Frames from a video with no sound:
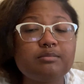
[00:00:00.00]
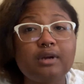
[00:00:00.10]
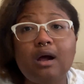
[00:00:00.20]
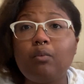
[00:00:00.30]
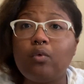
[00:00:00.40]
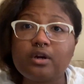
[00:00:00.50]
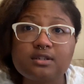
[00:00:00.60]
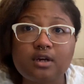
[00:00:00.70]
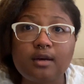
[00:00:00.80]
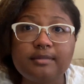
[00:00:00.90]
but I want to
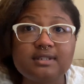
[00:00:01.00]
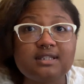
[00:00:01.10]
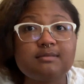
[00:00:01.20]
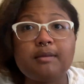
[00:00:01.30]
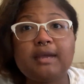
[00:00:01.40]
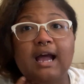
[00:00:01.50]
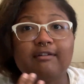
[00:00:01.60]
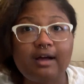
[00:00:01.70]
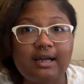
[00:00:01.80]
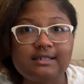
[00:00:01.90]
start a business, maybe I have an
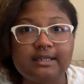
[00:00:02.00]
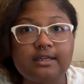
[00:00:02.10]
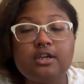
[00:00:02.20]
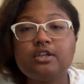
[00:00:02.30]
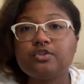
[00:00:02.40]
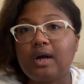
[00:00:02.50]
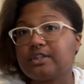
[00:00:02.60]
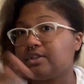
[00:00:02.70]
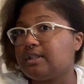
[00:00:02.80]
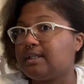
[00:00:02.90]
idea, to
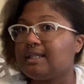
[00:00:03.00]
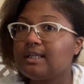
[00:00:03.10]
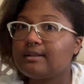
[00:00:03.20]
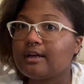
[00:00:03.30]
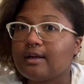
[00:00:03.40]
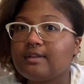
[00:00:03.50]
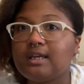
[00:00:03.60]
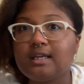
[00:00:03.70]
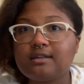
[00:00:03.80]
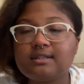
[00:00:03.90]
actually getting there at the
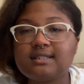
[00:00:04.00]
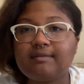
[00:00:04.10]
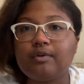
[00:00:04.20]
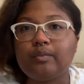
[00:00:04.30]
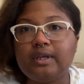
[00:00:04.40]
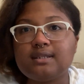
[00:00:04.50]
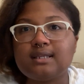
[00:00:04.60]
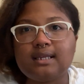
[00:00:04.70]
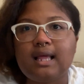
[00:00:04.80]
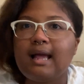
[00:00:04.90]
end of the 7 weeks
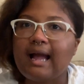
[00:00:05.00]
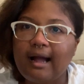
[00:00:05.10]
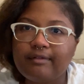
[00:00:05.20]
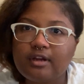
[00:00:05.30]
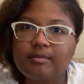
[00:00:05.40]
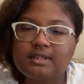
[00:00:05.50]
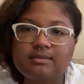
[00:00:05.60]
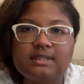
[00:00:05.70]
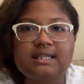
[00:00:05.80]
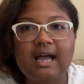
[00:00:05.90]
and having your
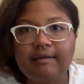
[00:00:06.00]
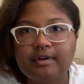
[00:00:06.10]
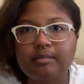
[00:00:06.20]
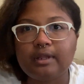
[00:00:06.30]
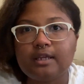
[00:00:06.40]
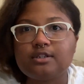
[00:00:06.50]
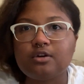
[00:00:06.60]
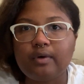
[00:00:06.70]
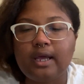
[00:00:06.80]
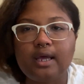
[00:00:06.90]
business, having a plan to go
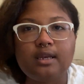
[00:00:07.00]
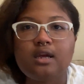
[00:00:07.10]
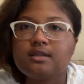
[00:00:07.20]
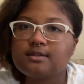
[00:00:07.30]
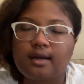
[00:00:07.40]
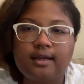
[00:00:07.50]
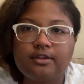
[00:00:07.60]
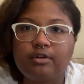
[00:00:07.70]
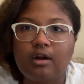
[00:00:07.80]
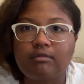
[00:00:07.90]
ahead, hit the
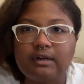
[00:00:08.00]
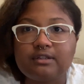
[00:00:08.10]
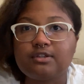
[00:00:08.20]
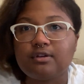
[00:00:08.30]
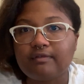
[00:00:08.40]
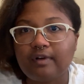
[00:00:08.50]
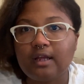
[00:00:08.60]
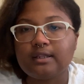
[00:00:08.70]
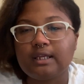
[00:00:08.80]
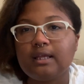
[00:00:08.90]
ground running, so you can
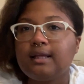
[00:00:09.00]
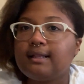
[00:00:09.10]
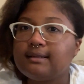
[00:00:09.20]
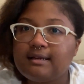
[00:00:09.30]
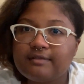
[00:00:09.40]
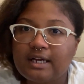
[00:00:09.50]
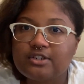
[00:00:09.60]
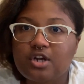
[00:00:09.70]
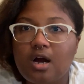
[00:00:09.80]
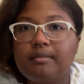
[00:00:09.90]
finally leave that
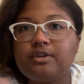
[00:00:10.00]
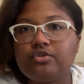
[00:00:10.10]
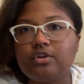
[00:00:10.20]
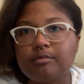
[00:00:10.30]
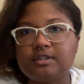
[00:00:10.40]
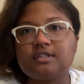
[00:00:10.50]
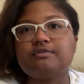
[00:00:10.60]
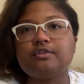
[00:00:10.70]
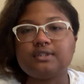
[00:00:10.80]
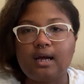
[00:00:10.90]
job and do your business
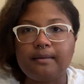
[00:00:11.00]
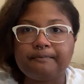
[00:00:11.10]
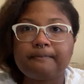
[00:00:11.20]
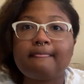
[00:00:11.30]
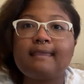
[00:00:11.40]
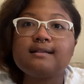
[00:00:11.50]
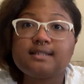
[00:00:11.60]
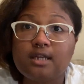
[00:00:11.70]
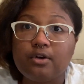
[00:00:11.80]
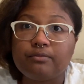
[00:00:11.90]
full time.
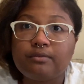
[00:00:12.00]
So